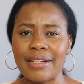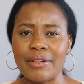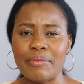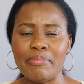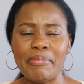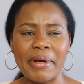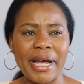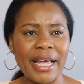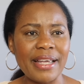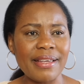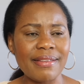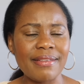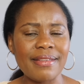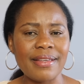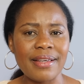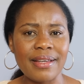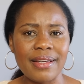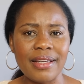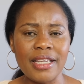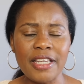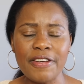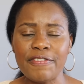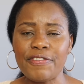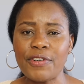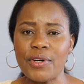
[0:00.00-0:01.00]
by
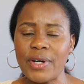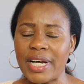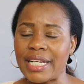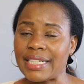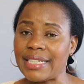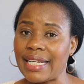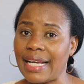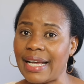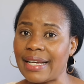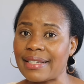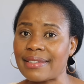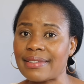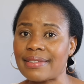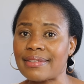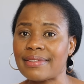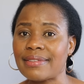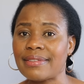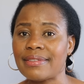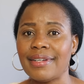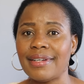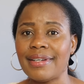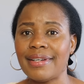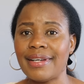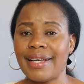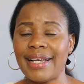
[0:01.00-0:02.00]
evil attacks,
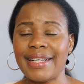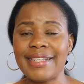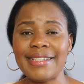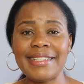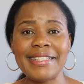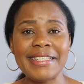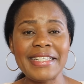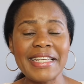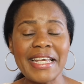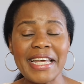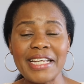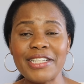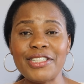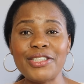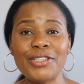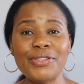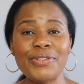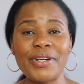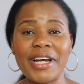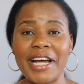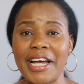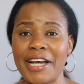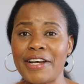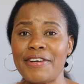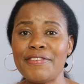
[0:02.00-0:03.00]
and yet
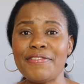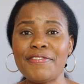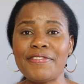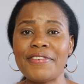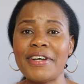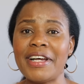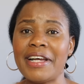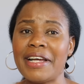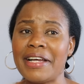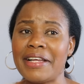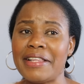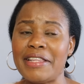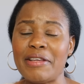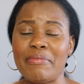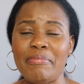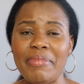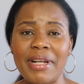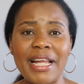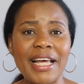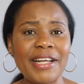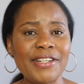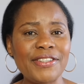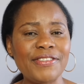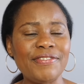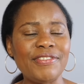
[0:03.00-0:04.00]
you have the
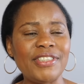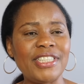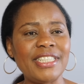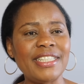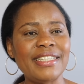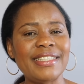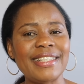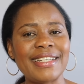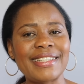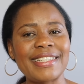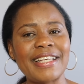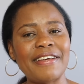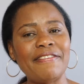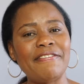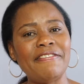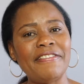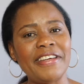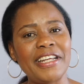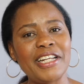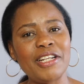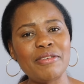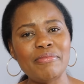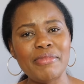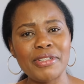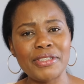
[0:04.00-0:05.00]
blood of Jesus
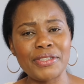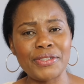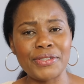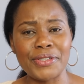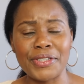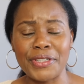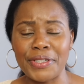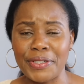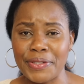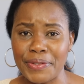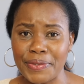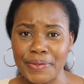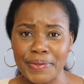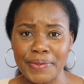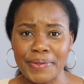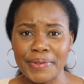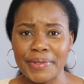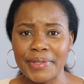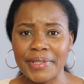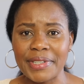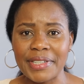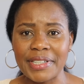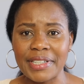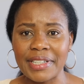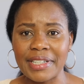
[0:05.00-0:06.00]
available to you.
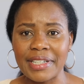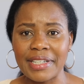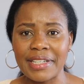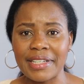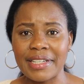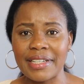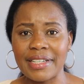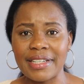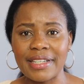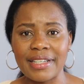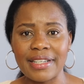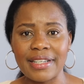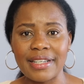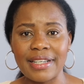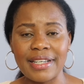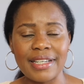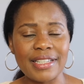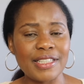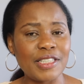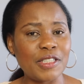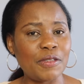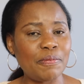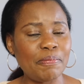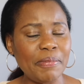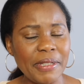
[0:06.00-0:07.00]

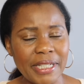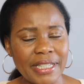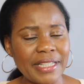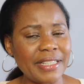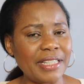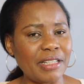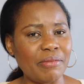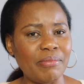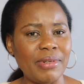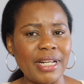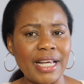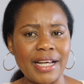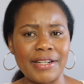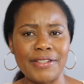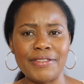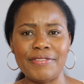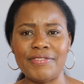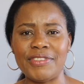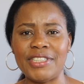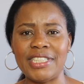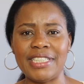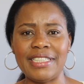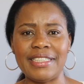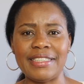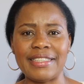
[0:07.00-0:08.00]
Speak the blood
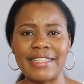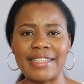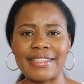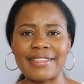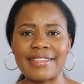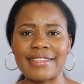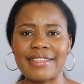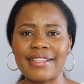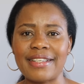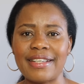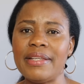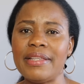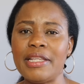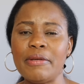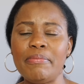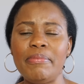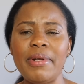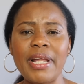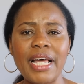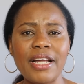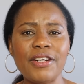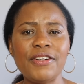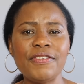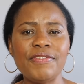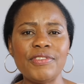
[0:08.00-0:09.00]
of Jesus. The
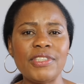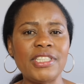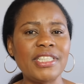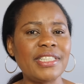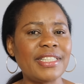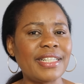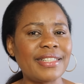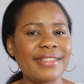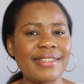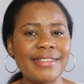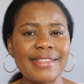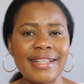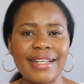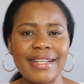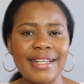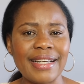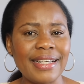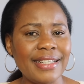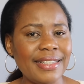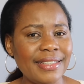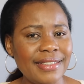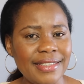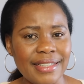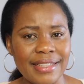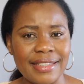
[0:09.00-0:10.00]
blood of Jesus is an
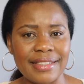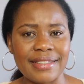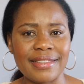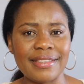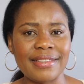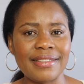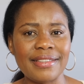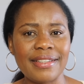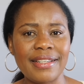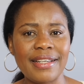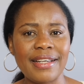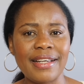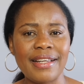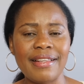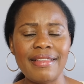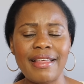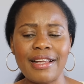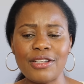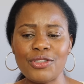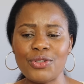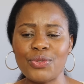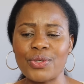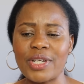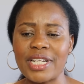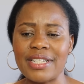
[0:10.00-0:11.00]
agent
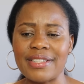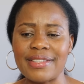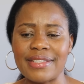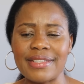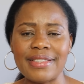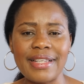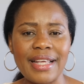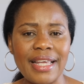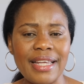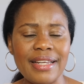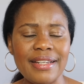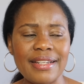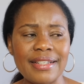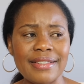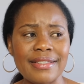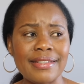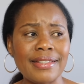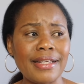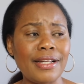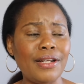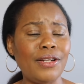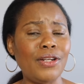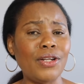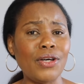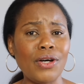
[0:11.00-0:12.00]
that you can send and
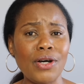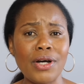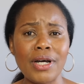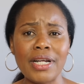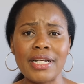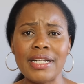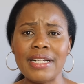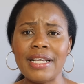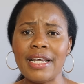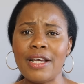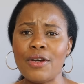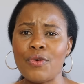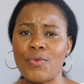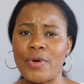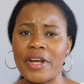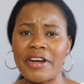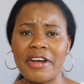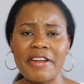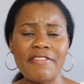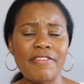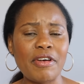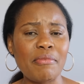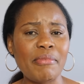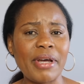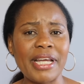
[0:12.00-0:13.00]
say, "Lord,
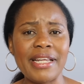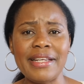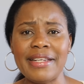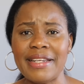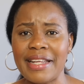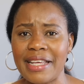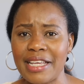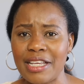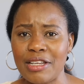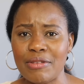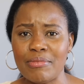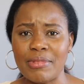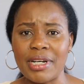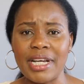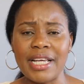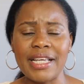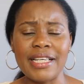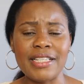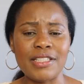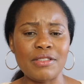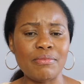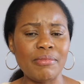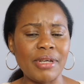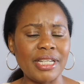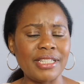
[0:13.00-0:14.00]
wherever my name
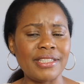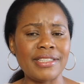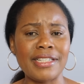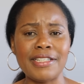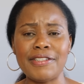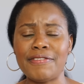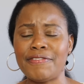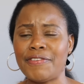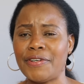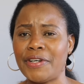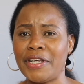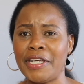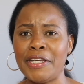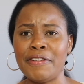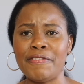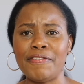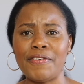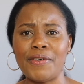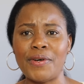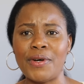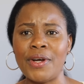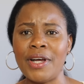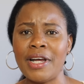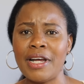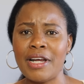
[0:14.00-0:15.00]
is mentioned for
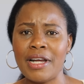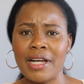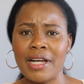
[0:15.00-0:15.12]
evil,